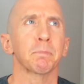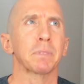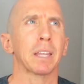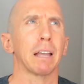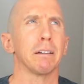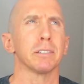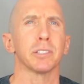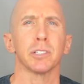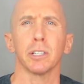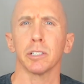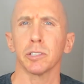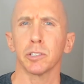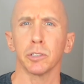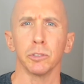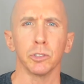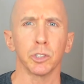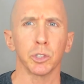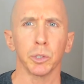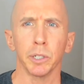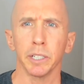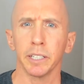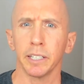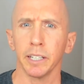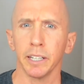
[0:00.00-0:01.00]
I was also
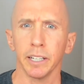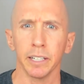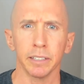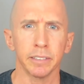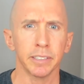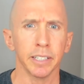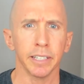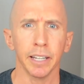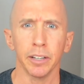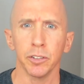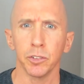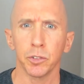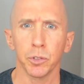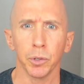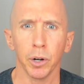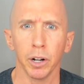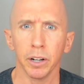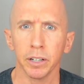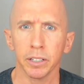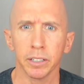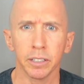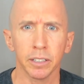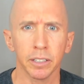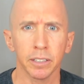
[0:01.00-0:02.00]
drinking to get
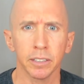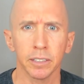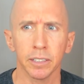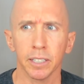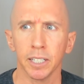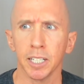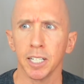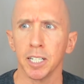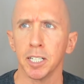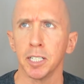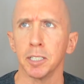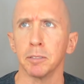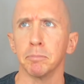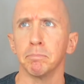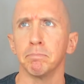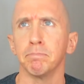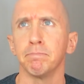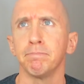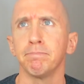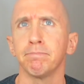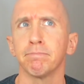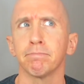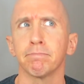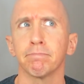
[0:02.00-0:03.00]
drunk
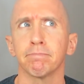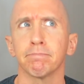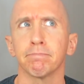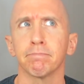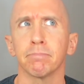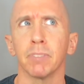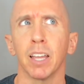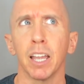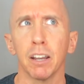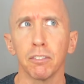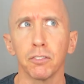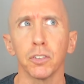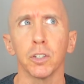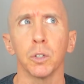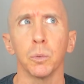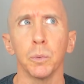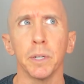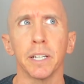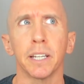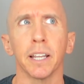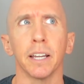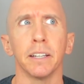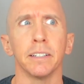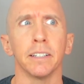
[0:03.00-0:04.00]
every
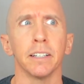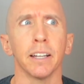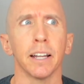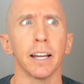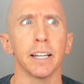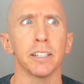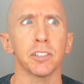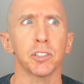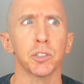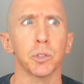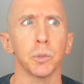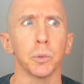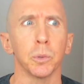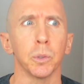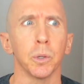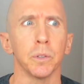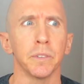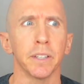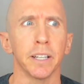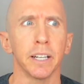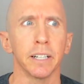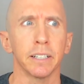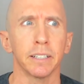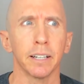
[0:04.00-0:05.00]
weekend in high school.
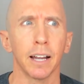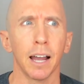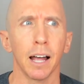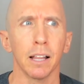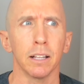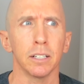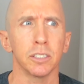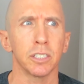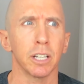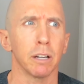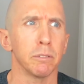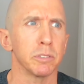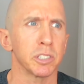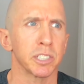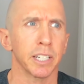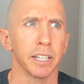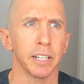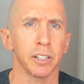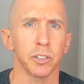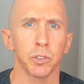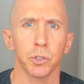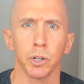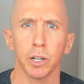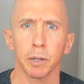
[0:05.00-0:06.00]
And then in college, I was
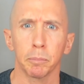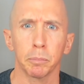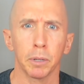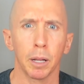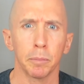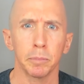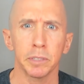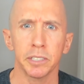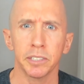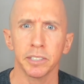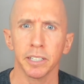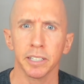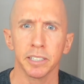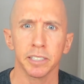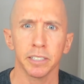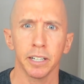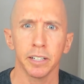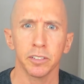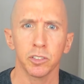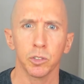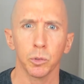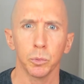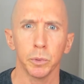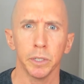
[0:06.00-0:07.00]
getting drunk probably 6
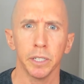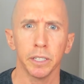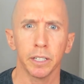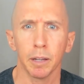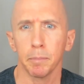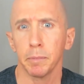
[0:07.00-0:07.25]
nights a week.